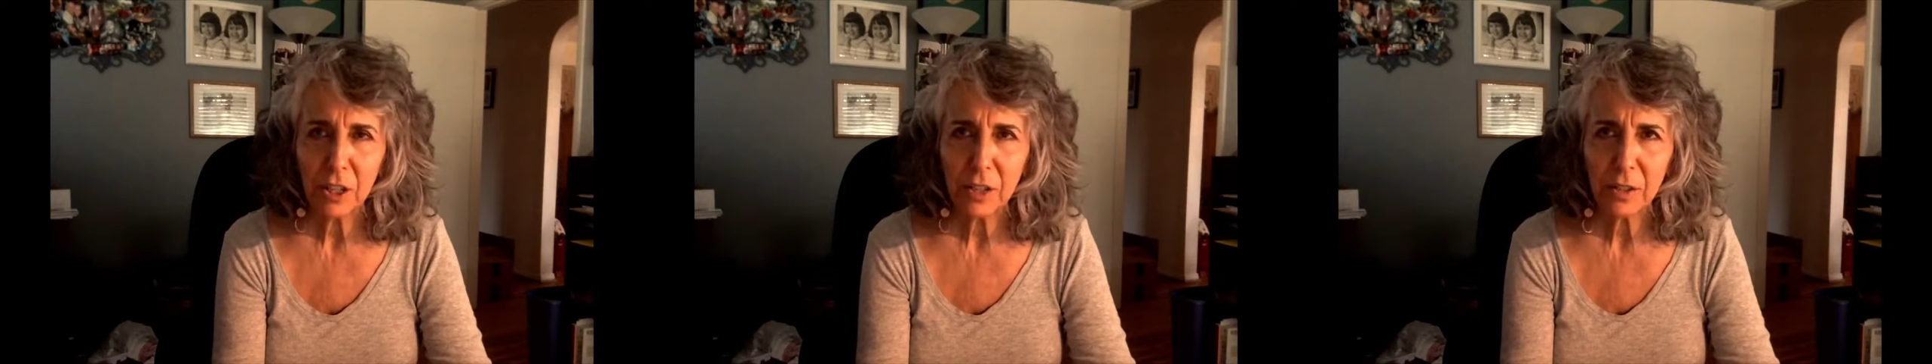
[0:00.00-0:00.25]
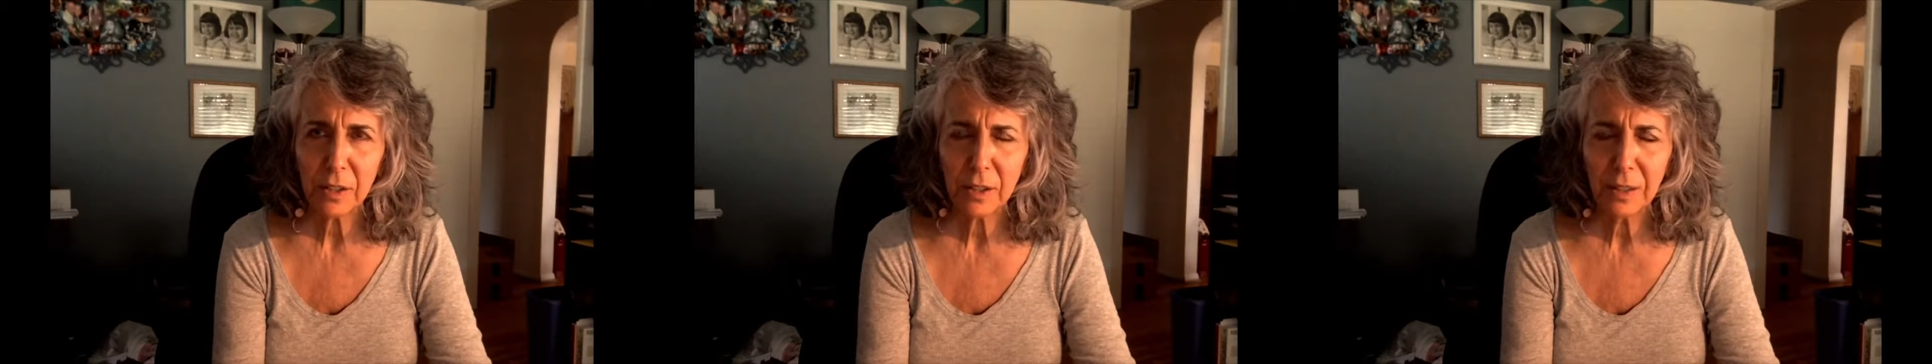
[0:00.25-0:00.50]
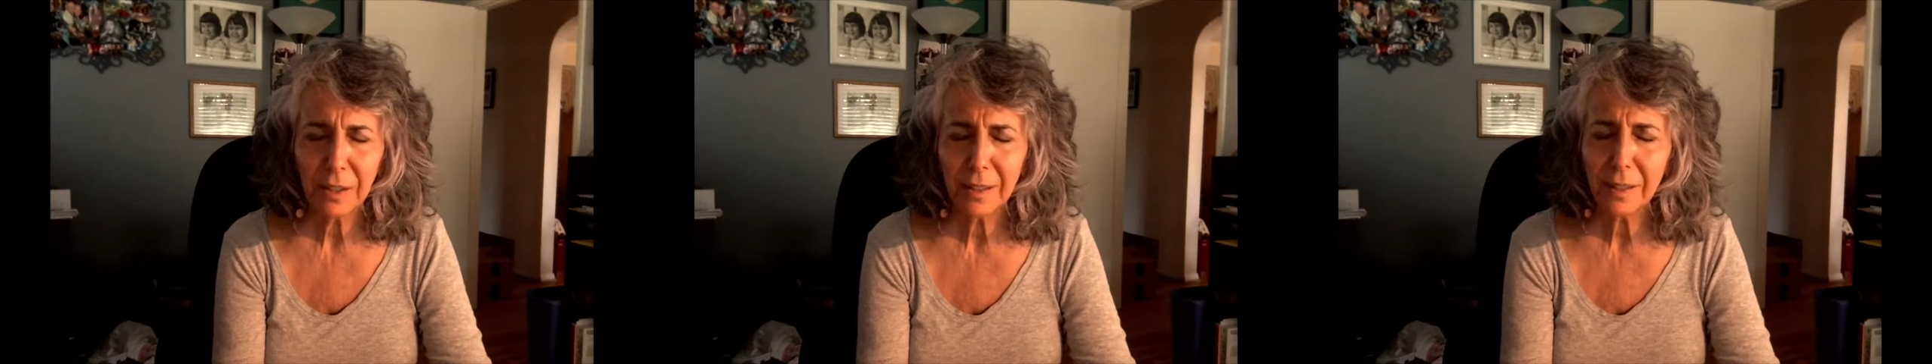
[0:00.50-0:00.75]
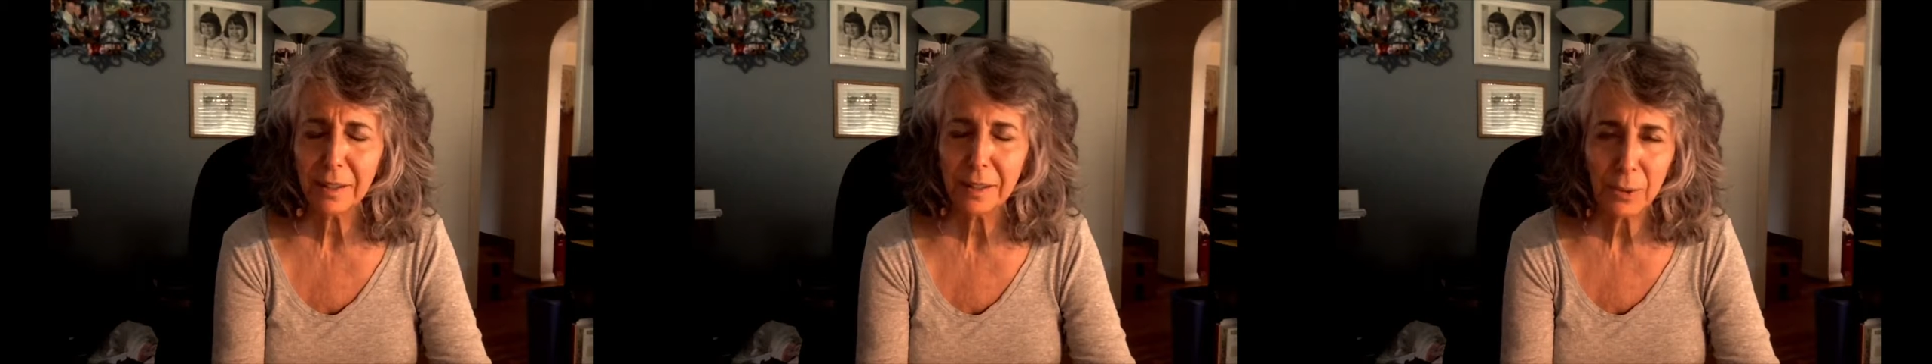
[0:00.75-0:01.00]
it's
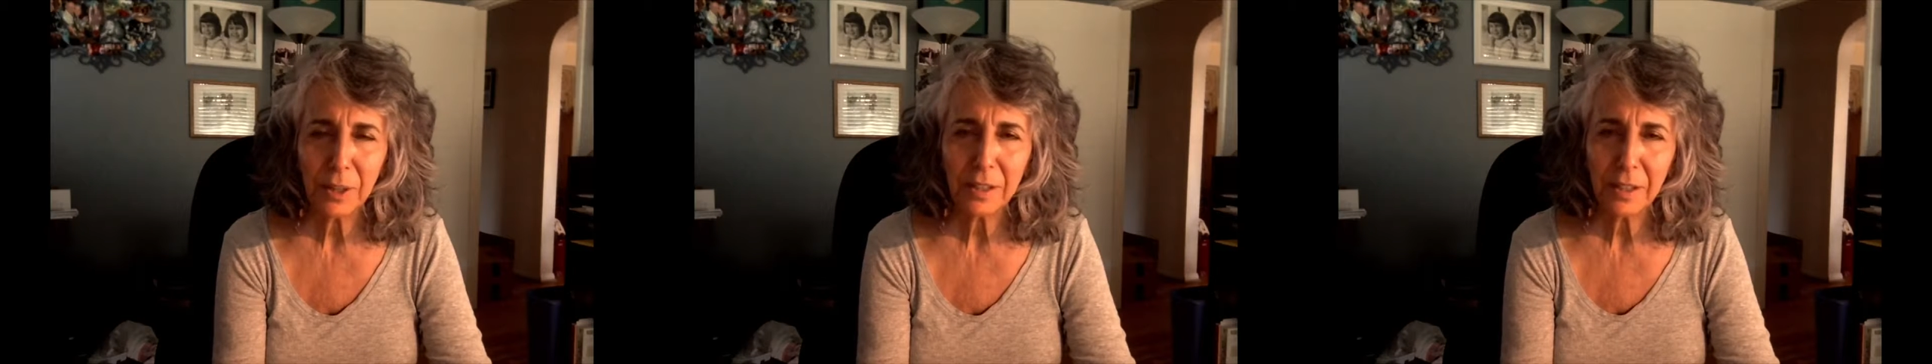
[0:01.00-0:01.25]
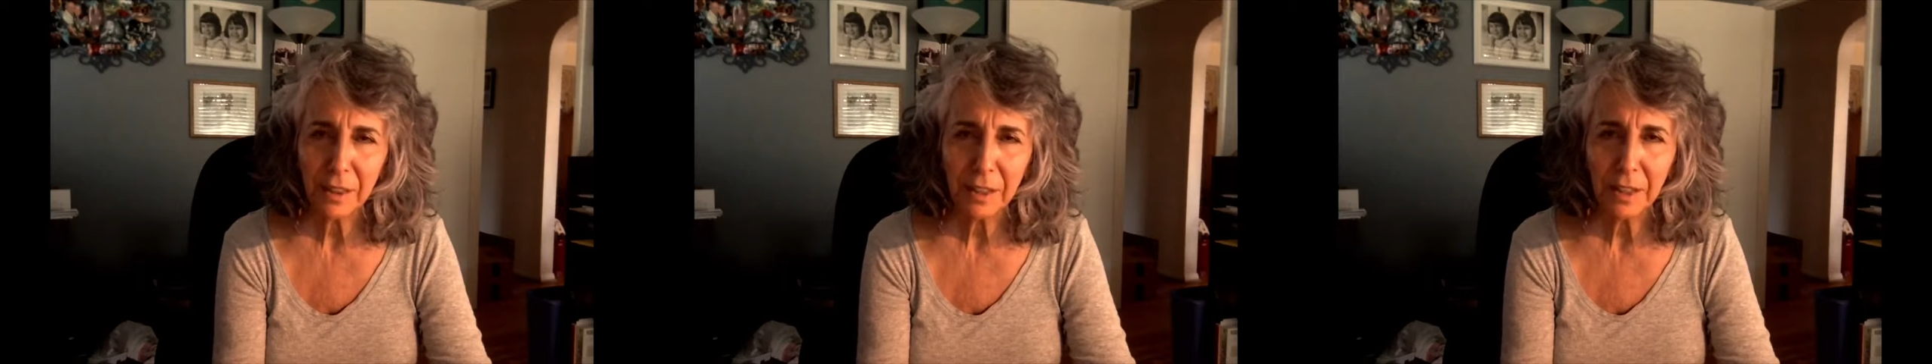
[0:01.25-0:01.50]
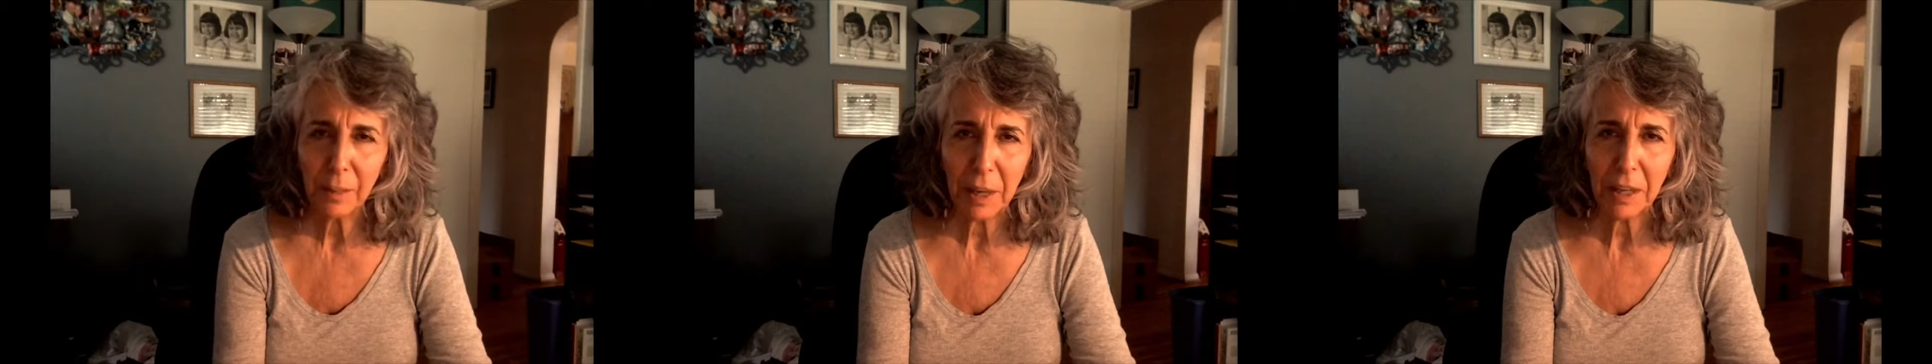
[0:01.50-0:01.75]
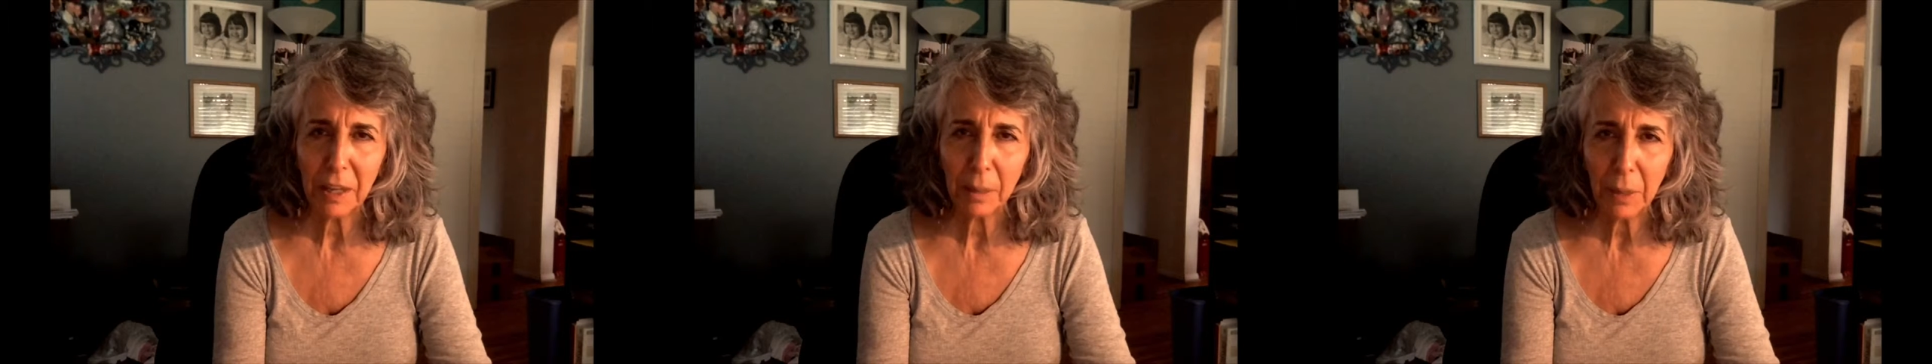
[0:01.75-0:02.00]
an interesting thing,
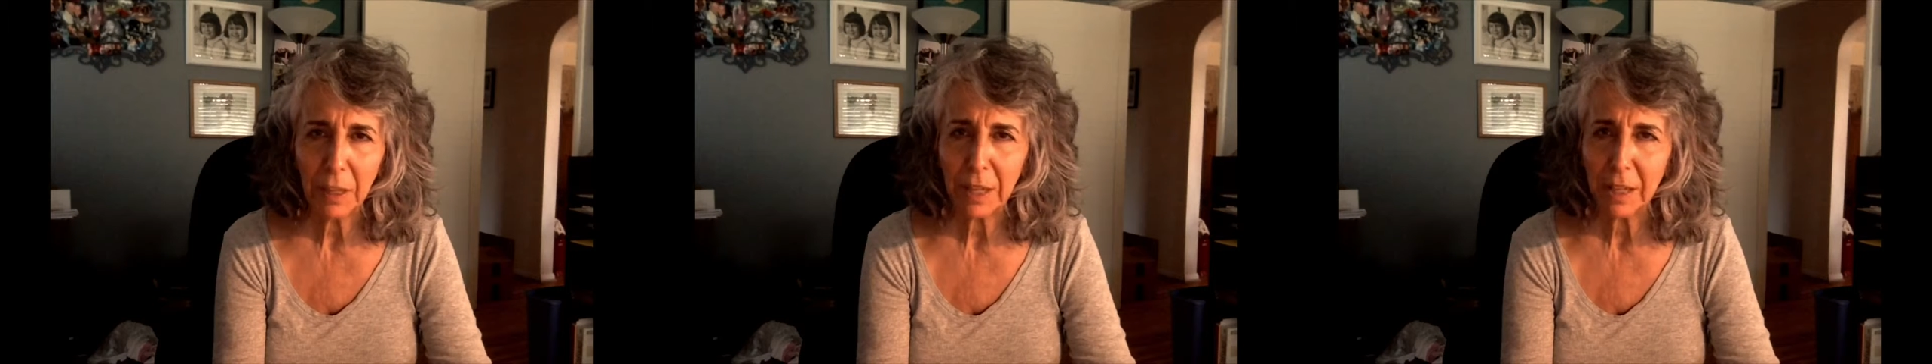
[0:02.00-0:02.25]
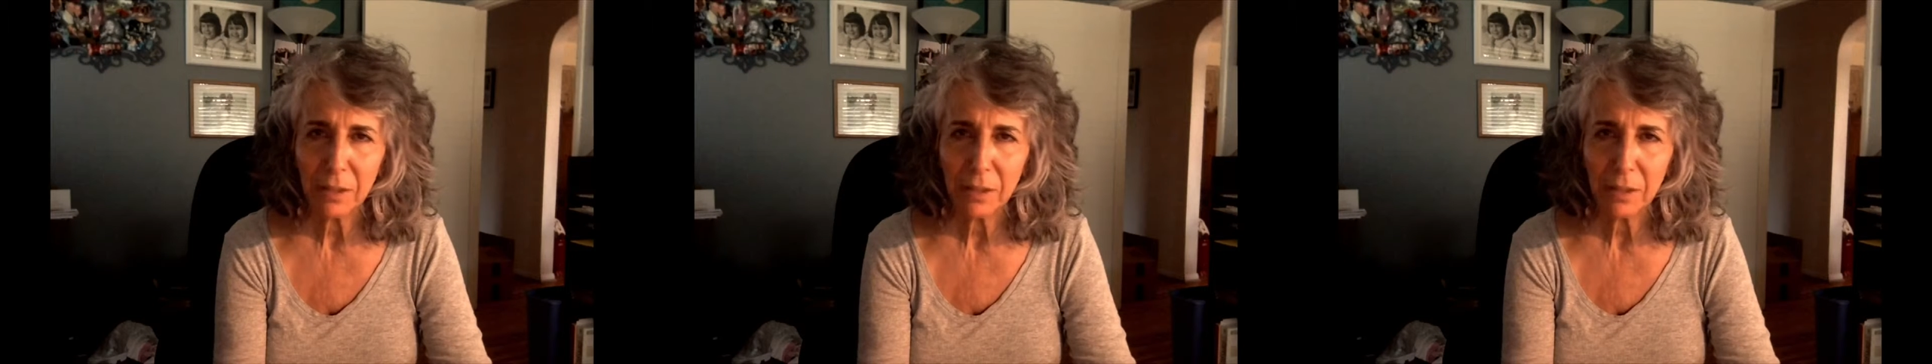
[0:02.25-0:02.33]
making money.